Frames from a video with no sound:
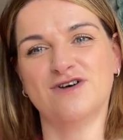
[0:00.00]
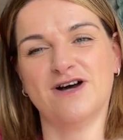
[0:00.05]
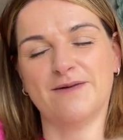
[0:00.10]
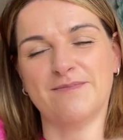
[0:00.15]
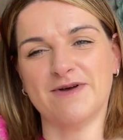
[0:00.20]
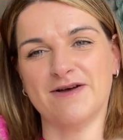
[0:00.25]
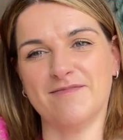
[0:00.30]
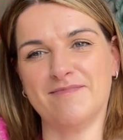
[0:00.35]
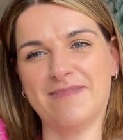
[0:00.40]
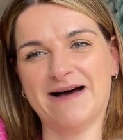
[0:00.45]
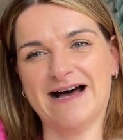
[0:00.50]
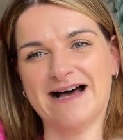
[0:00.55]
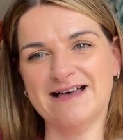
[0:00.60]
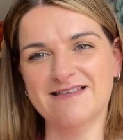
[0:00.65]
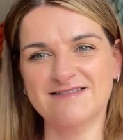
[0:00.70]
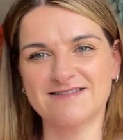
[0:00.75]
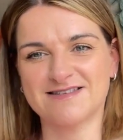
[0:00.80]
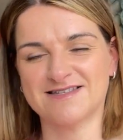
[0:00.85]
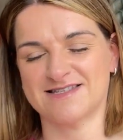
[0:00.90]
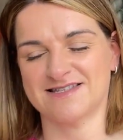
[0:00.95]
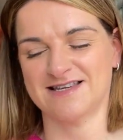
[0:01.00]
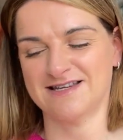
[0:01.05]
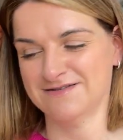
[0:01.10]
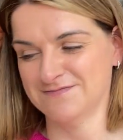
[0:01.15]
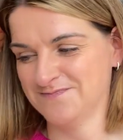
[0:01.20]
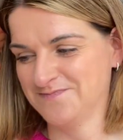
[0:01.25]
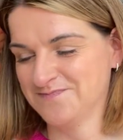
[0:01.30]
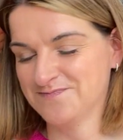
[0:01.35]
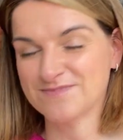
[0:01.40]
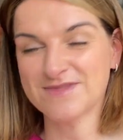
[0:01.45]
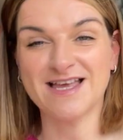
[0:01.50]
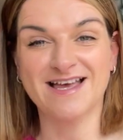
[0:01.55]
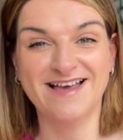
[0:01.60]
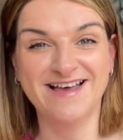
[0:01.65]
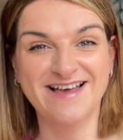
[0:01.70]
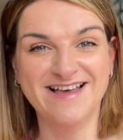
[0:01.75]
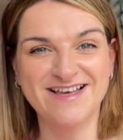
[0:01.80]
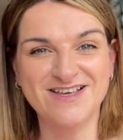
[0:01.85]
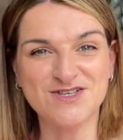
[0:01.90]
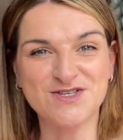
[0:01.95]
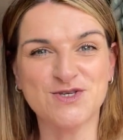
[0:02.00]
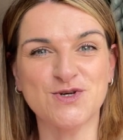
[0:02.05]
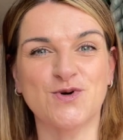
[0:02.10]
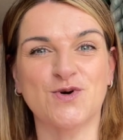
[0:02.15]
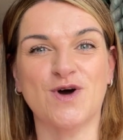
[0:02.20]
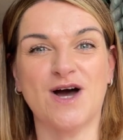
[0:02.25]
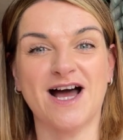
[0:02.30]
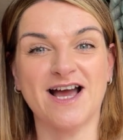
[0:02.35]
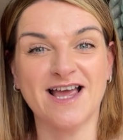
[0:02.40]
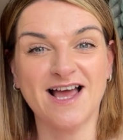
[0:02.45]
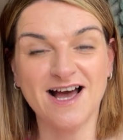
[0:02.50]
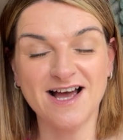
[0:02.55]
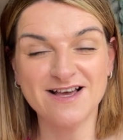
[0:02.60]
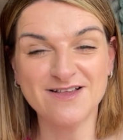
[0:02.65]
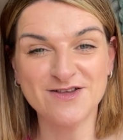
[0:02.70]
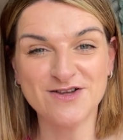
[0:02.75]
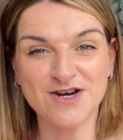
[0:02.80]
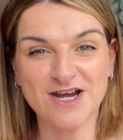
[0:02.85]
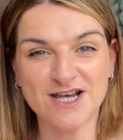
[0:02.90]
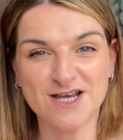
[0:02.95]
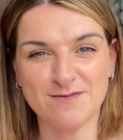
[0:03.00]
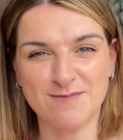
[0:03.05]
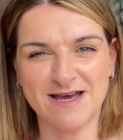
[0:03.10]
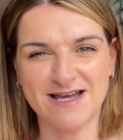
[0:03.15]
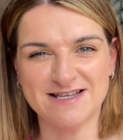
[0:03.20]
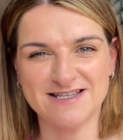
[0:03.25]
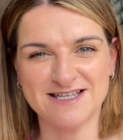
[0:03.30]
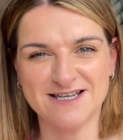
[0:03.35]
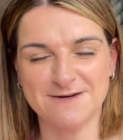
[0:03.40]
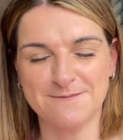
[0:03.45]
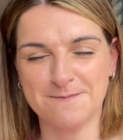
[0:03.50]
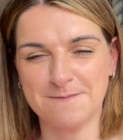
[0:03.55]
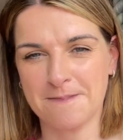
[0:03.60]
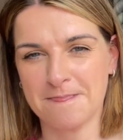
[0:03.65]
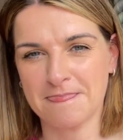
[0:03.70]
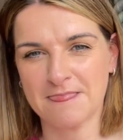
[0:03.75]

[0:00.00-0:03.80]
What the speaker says: a bit of maths. And so I highly recommend it.